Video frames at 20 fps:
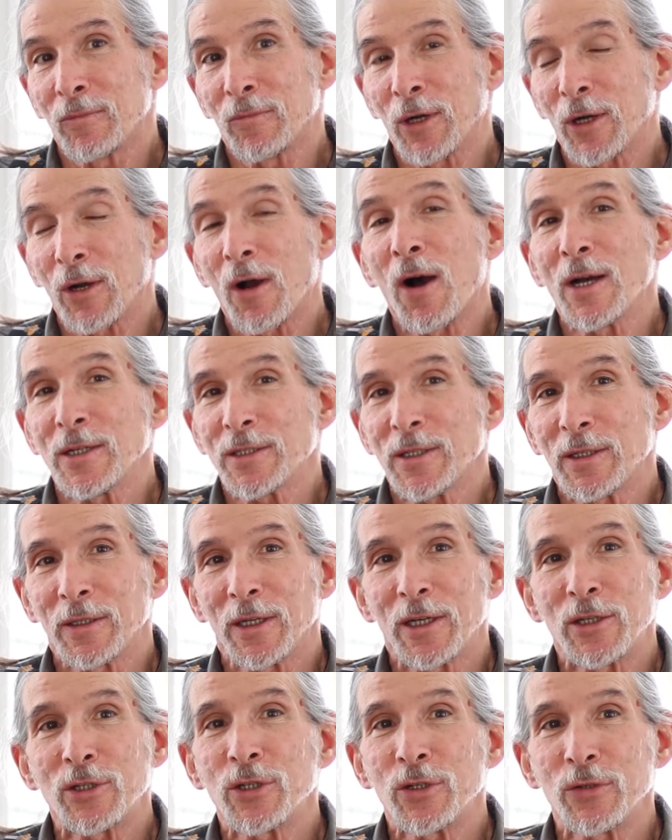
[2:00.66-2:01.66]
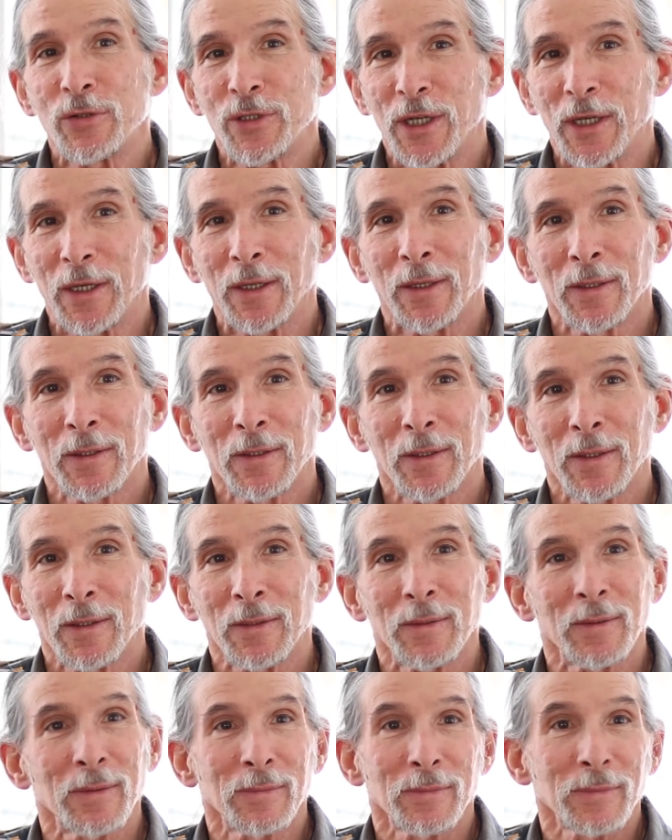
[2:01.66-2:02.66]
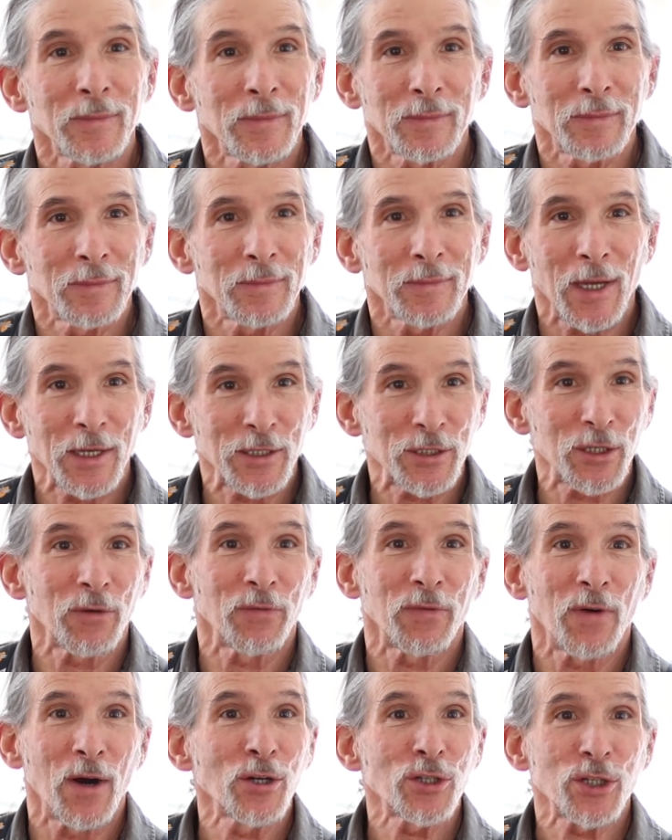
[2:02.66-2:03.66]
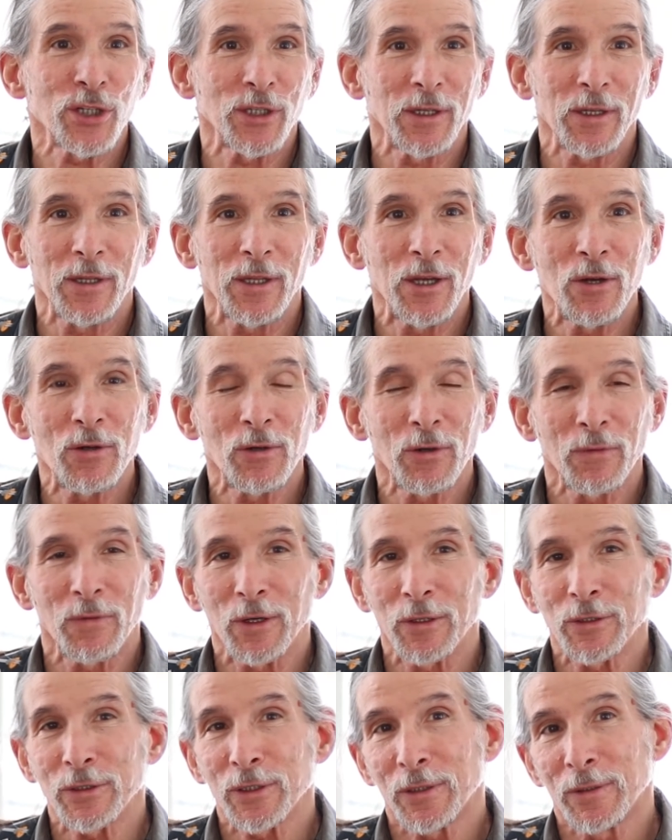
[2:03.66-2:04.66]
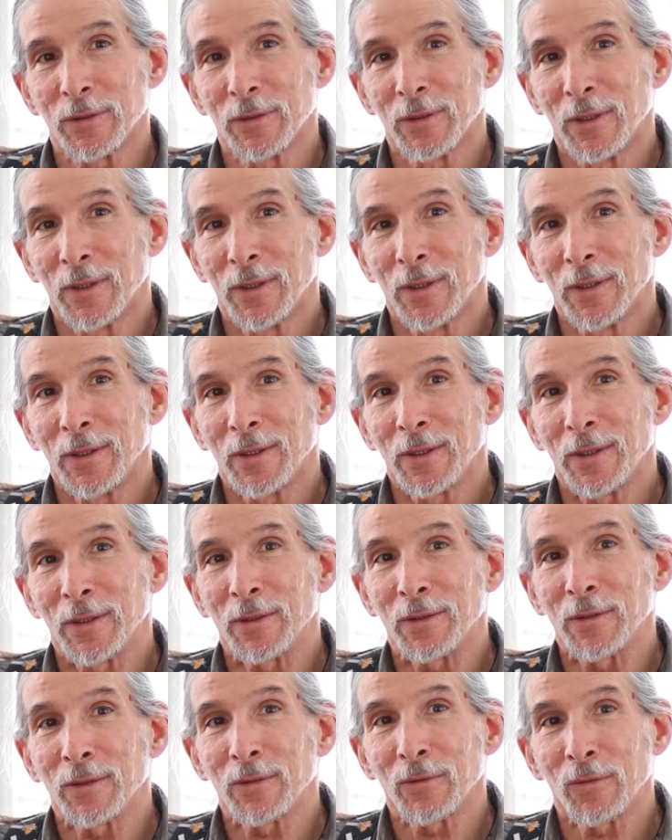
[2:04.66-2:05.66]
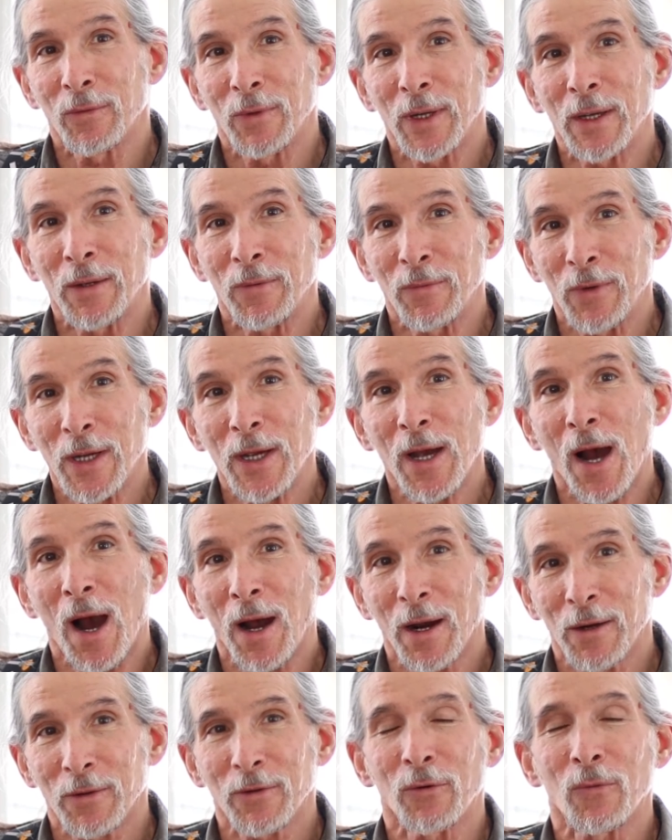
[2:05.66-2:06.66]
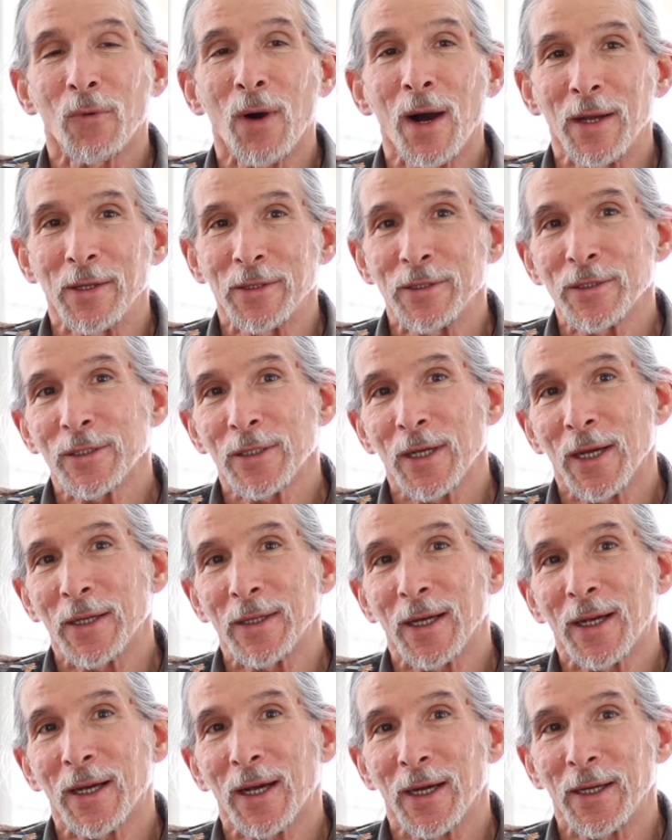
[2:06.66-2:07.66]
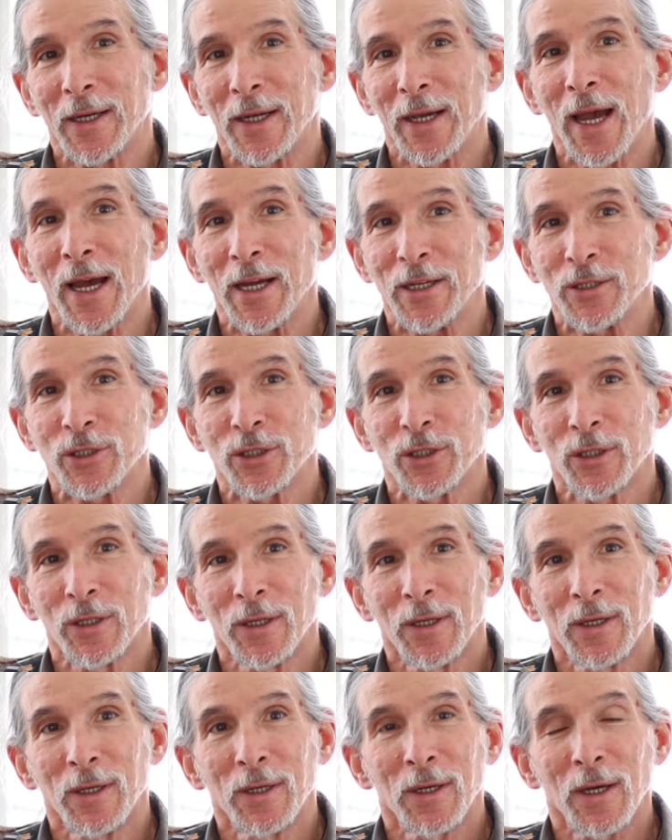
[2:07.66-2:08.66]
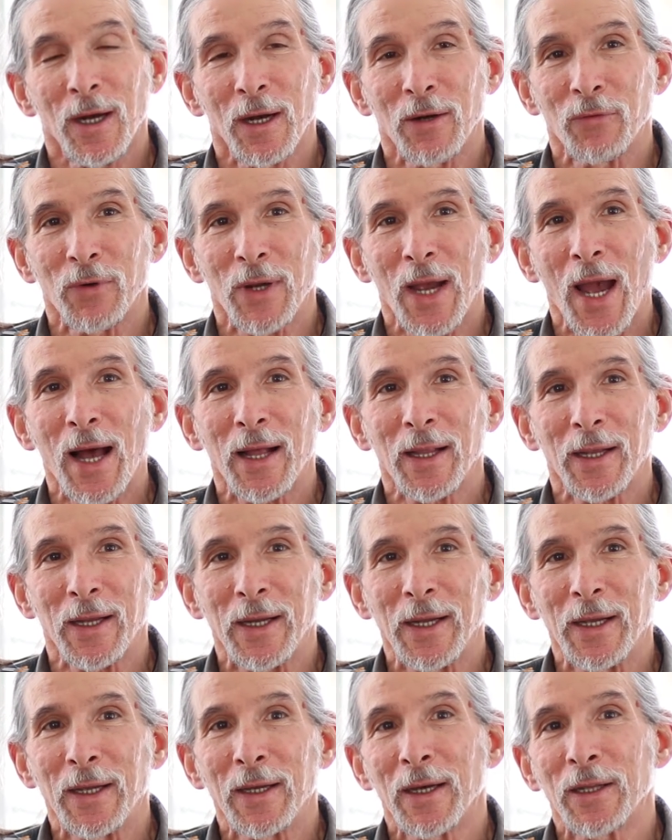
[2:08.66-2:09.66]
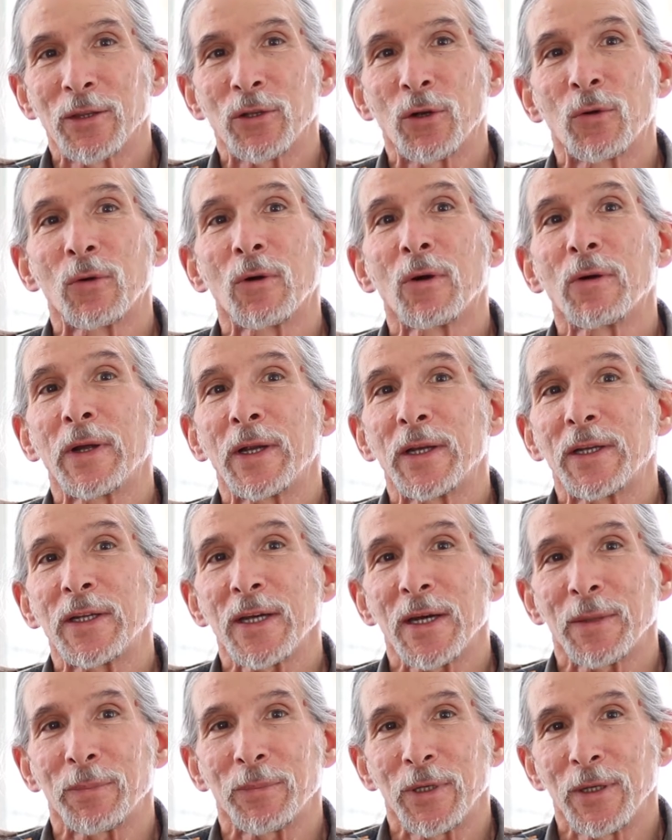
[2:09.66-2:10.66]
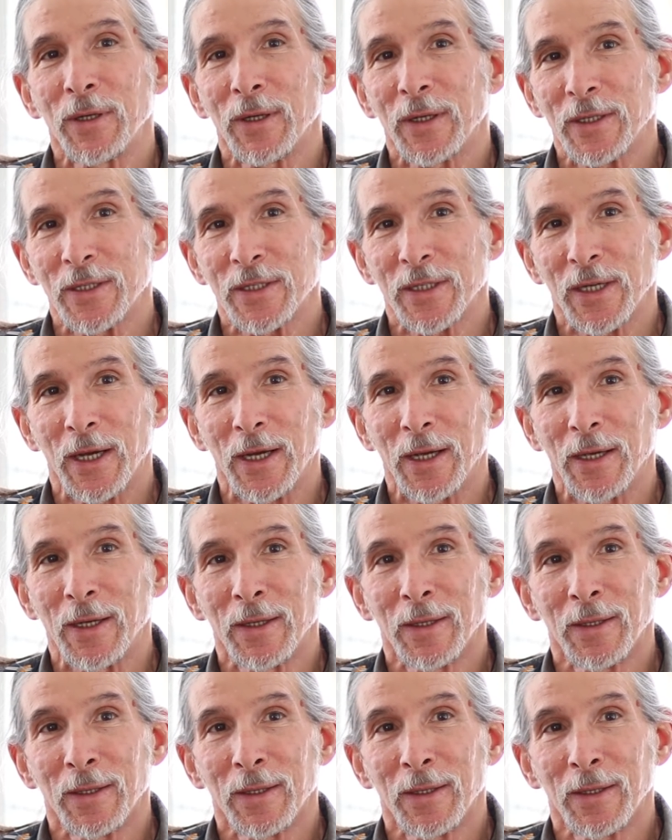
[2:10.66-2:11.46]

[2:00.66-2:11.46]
We're constantly choosing. That's our function in the universe. We are the ones at the cutting edge of reality, at the growing tip, you could say.